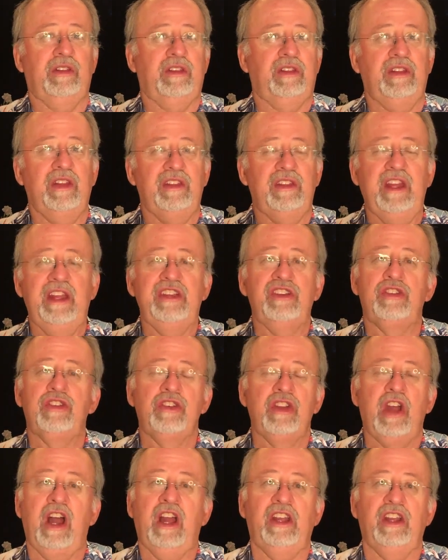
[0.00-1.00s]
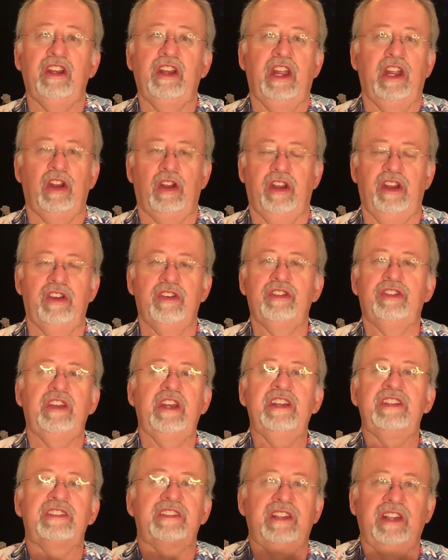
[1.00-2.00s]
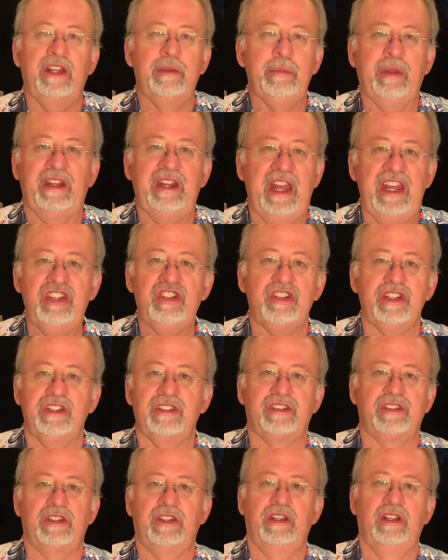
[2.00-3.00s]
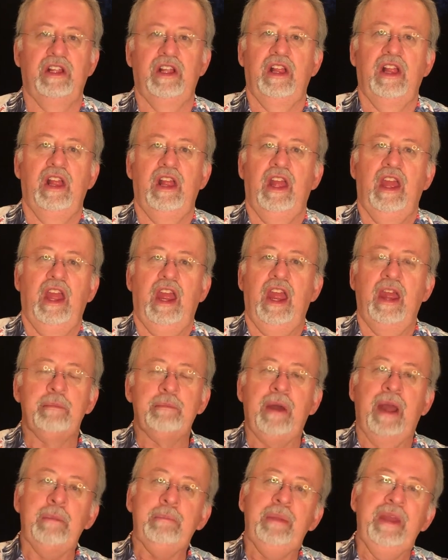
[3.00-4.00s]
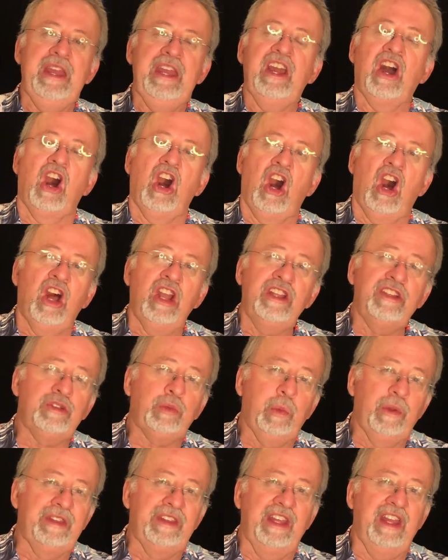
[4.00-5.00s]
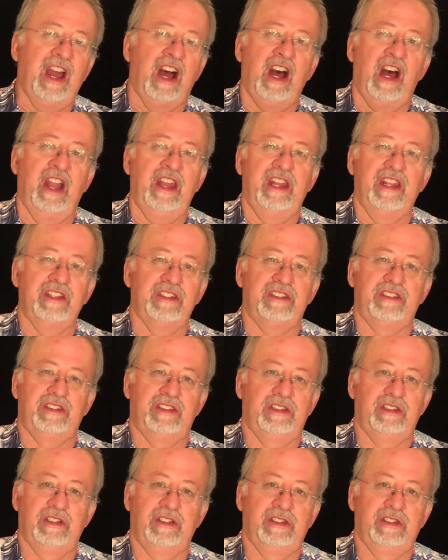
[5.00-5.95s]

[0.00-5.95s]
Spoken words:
the things you're not going to hear. Here's its limitations. And by being honest with the audience,